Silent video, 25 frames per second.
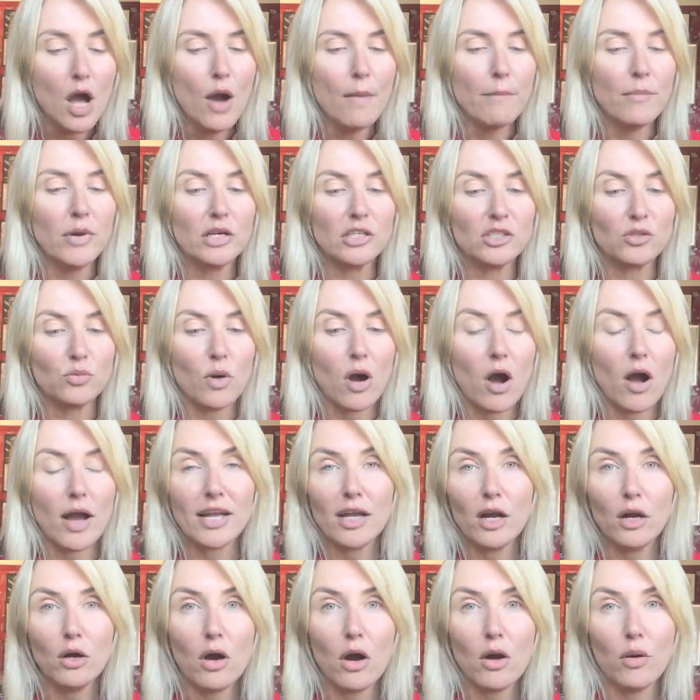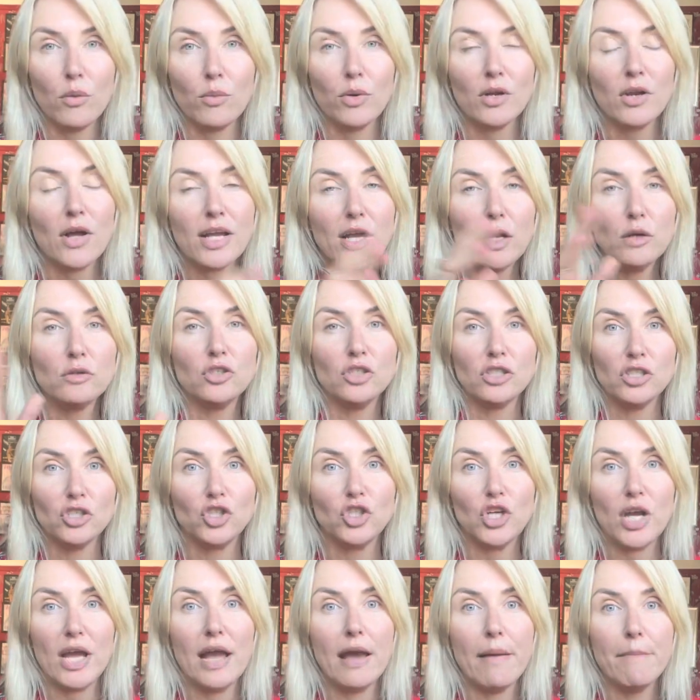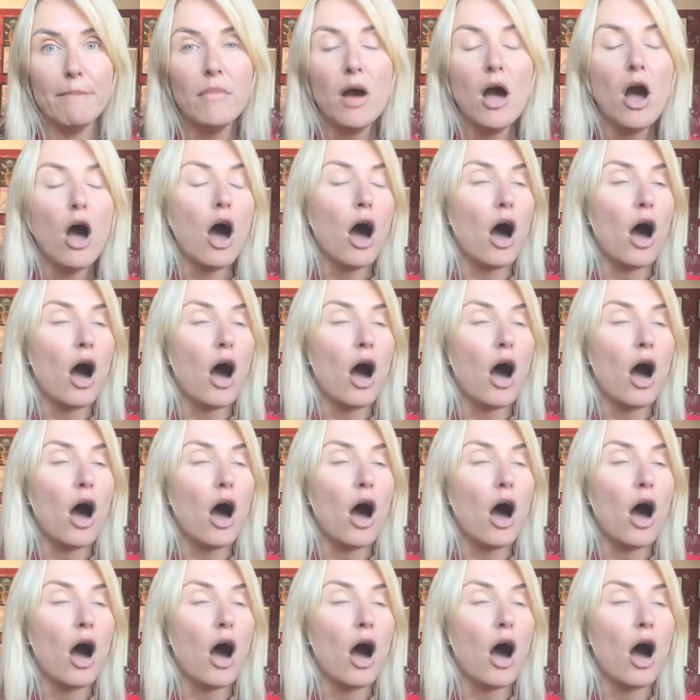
because when I go to the gym,